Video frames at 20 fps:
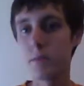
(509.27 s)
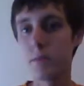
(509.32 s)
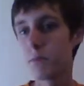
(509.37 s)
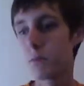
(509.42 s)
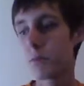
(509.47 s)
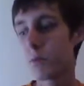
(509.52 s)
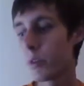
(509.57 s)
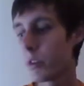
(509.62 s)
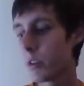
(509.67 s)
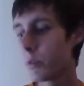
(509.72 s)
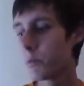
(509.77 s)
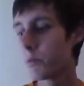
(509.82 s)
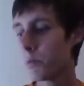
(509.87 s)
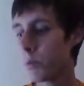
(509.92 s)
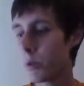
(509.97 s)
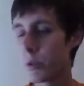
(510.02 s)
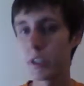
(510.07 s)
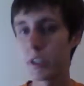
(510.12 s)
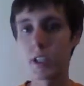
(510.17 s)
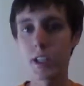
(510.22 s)

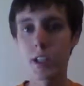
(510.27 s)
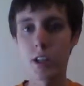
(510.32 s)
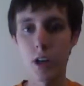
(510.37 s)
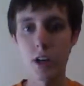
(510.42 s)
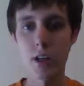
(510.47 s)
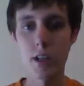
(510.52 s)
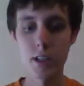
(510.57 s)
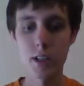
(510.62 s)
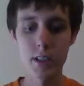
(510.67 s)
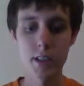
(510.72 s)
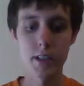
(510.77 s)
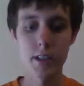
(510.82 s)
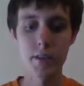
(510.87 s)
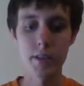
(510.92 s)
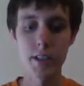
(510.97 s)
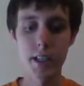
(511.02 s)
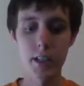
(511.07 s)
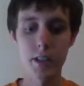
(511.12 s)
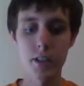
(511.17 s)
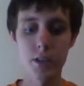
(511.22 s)
Really good card. You
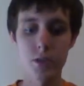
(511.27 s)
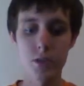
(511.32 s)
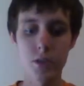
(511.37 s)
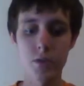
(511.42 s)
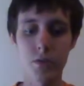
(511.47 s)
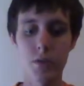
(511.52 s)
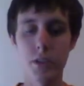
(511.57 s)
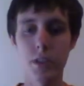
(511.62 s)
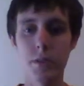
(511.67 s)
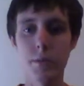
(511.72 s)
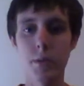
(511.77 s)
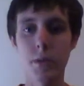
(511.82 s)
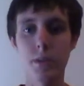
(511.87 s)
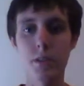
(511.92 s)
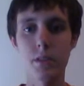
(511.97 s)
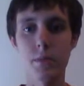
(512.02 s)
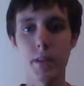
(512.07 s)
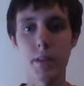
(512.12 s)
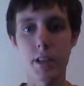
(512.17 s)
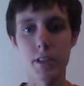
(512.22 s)
take control of one of your
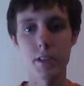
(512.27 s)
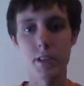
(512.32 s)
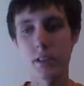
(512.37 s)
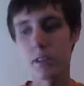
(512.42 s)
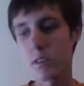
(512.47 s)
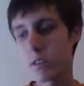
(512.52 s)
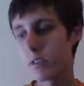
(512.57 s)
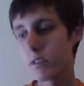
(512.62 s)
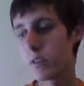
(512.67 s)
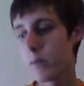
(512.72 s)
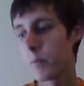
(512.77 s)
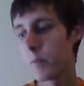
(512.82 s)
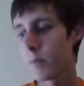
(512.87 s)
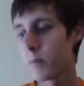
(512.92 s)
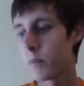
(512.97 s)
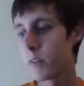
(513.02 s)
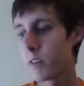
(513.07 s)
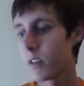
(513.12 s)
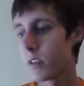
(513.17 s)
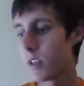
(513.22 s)
opponent's monsters
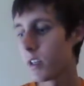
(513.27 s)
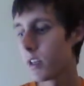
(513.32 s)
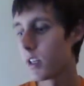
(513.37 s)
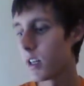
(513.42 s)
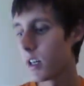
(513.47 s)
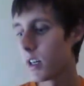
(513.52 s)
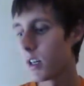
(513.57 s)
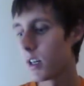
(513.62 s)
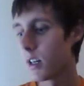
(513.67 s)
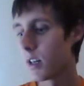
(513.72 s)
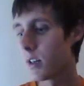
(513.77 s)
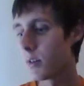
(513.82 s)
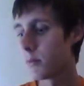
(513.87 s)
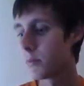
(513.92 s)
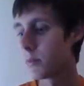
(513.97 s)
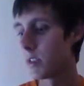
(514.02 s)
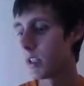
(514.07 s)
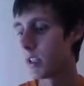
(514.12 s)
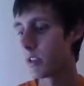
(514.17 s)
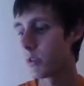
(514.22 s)

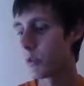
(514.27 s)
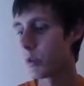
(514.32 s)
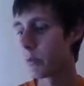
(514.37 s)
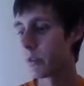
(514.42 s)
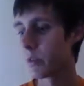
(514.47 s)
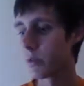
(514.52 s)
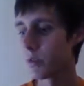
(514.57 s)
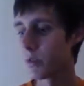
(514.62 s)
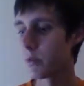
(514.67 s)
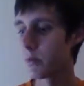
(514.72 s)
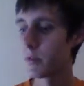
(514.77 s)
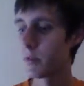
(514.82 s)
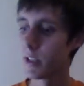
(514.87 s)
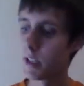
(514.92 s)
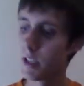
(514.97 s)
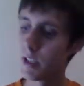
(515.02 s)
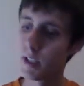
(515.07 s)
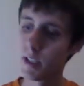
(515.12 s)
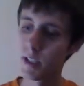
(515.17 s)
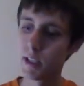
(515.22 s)
and equip it to them.
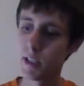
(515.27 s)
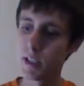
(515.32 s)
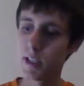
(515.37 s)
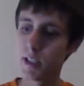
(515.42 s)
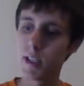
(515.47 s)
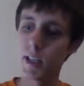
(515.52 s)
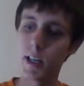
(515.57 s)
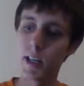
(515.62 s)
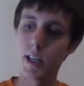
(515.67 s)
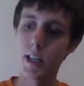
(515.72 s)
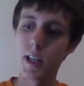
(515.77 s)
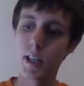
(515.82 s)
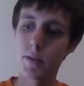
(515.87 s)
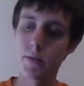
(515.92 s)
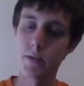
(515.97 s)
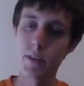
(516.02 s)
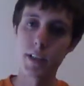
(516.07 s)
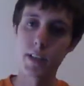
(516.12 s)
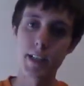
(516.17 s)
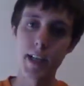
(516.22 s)

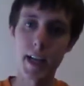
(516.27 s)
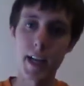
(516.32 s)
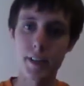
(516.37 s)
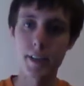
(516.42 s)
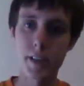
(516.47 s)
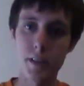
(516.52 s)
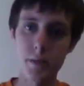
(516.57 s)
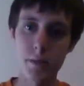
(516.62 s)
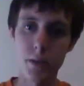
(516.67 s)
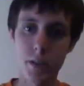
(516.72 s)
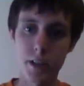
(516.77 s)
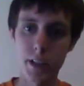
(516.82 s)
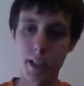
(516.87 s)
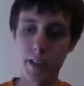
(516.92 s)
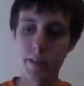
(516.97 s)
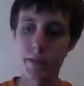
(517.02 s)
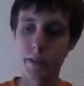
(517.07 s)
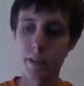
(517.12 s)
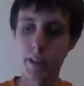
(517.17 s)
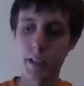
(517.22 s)
If it attacks, your opponent
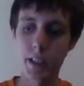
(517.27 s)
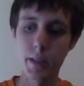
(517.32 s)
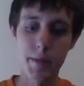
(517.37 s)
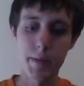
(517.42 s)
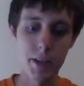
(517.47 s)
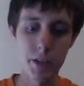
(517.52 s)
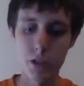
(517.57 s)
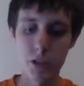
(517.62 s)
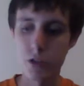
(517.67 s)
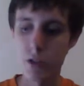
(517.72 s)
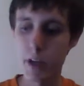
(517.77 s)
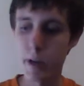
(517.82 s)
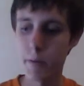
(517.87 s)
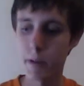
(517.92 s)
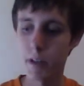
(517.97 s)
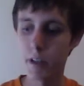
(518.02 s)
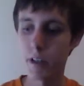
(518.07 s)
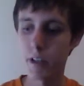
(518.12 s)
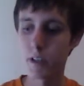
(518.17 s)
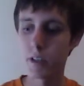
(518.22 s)
can't do any magic trap
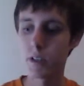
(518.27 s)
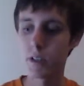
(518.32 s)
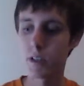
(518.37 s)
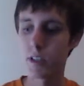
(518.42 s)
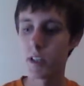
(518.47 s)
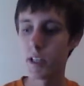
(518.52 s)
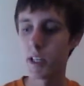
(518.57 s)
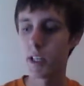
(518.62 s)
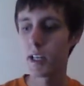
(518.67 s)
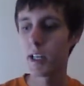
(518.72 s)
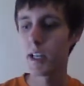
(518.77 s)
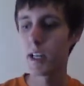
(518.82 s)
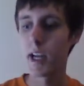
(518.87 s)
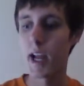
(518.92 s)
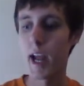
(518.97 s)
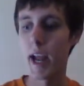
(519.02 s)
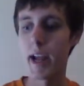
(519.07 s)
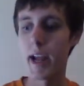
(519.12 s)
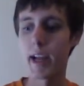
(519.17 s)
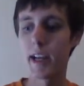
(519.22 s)
cards.
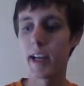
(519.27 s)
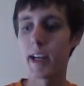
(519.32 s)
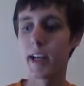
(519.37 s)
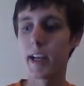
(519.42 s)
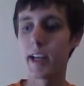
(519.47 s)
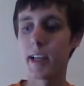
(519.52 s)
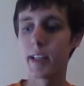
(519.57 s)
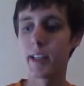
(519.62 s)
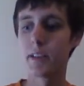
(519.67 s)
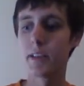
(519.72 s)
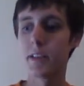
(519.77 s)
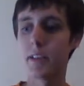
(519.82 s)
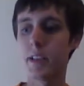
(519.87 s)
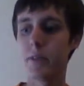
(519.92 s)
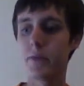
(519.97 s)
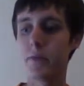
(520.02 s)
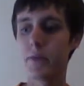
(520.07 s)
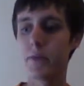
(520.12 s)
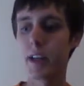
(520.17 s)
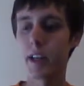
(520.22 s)
And
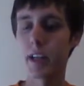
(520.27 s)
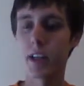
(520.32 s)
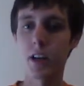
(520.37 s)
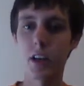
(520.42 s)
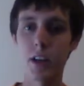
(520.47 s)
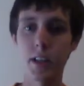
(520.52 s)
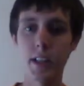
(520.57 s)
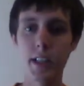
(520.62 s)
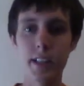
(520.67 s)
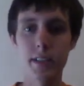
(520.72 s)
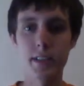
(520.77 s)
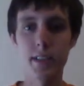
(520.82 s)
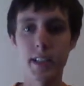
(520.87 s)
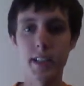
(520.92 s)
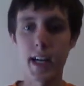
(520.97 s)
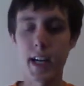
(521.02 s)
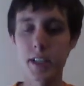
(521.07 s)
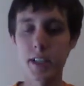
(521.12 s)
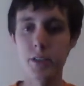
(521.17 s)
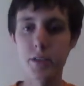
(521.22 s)
if that card is
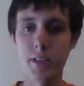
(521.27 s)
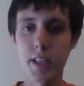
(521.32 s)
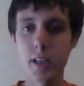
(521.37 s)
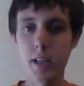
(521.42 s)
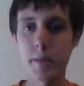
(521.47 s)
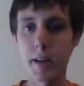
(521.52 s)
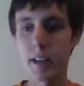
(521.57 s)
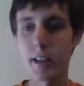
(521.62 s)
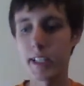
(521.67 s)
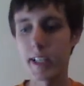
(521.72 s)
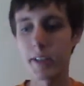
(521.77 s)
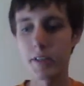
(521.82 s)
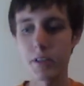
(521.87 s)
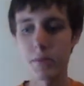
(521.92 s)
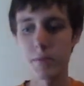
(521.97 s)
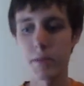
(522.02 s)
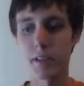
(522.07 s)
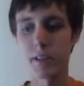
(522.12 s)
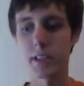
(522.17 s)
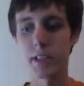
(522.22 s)
attacked, you take battle
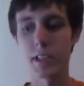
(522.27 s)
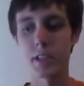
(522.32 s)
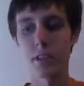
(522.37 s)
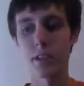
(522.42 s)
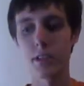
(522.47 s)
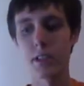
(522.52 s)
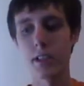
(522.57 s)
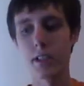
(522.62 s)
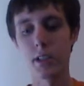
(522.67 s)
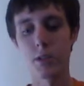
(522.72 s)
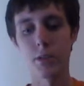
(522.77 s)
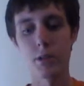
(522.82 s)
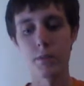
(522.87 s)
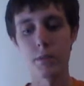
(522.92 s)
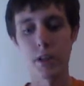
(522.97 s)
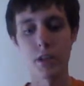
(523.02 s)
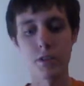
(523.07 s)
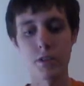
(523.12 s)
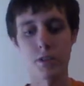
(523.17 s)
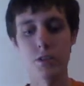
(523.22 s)
damage, but the equipped
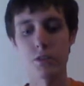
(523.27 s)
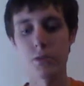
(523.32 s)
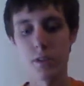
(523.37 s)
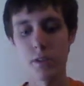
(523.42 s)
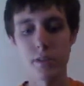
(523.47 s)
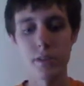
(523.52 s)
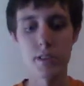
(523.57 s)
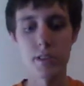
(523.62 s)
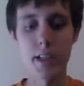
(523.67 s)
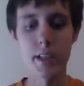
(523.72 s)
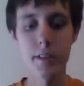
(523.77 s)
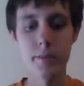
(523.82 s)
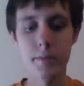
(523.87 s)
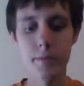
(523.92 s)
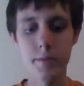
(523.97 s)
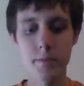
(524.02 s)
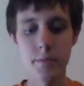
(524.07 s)
card is destroyed instead.